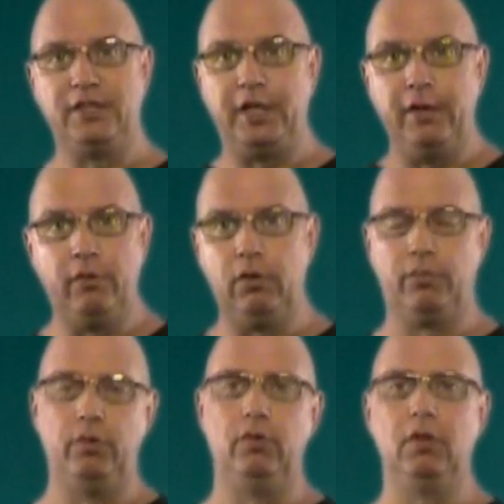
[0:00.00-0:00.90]
a general
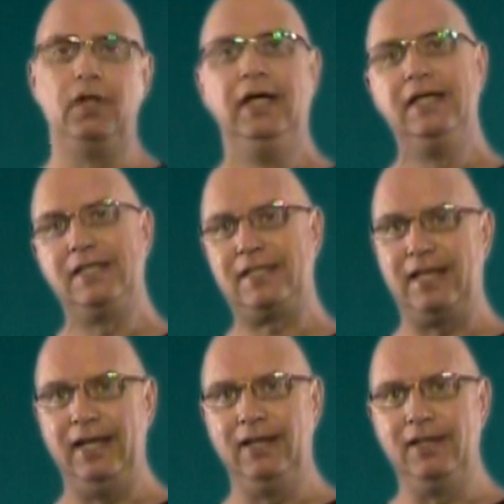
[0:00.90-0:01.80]
rule,
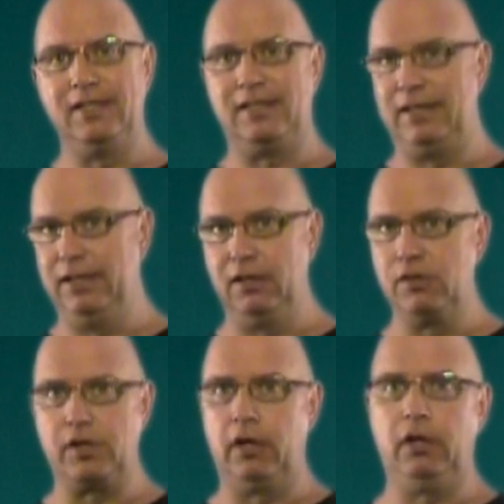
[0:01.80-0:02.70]
stainless
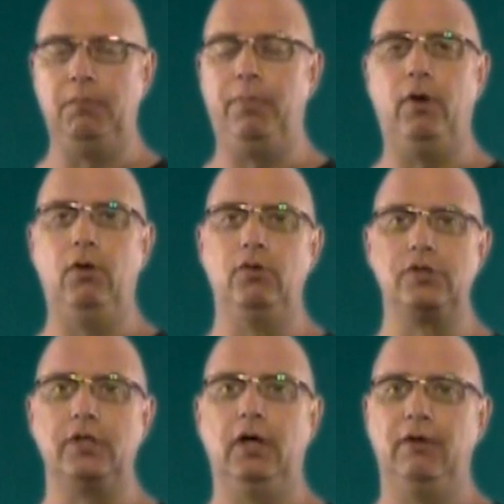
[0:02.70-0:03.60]
steels are
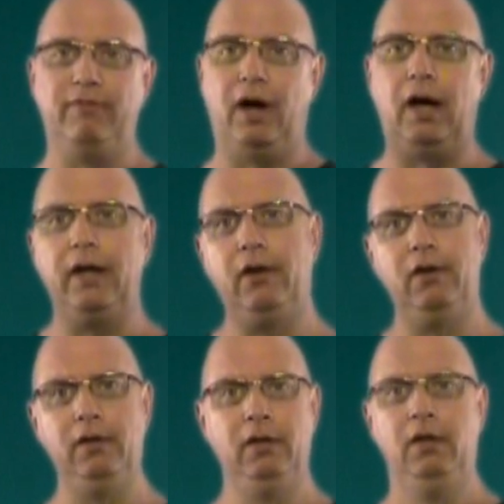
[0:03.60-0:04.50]
composed of
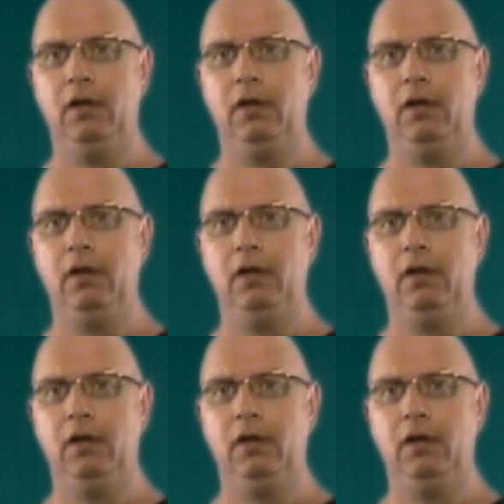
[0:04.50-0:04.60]
iron,